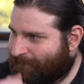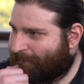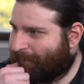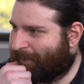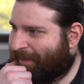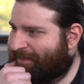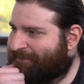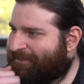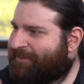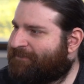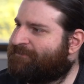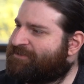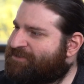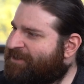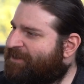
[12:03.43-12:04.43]
Right, so,
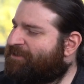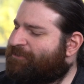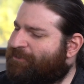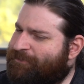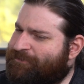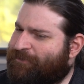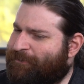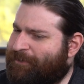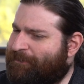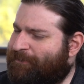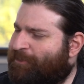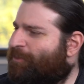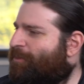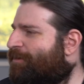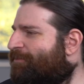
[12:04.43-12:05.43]
and study groups for people
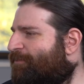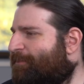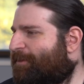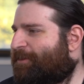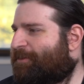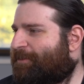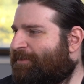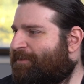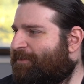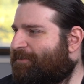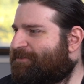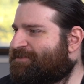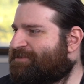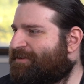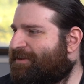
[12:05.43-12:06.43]
who aren't familiar with
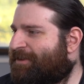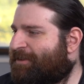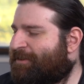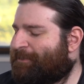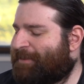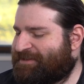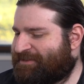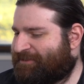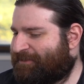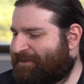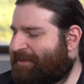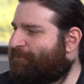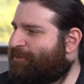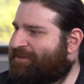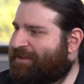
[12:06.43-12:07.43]
those, basically
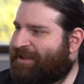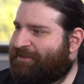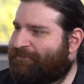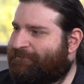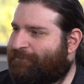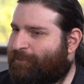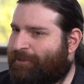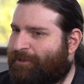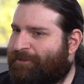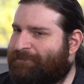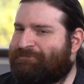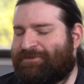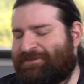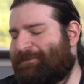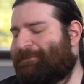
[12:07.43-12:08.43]
every day for,
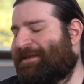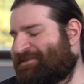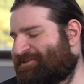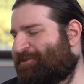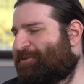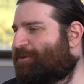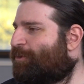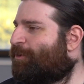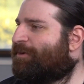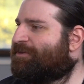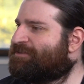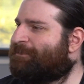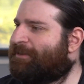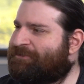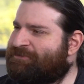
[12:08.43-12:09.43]
depends on the
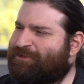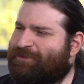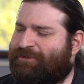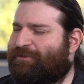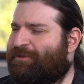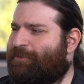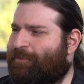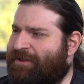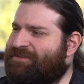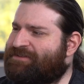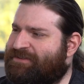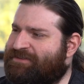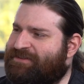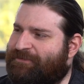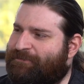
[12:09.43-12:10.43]
course, but two to three weeks
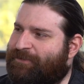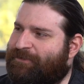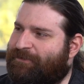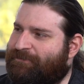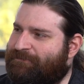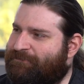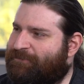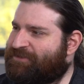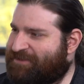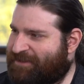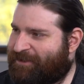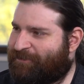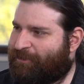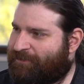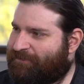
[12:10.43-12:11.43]
is typical. We'll see
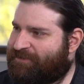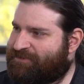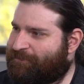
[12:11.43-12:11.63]
how long this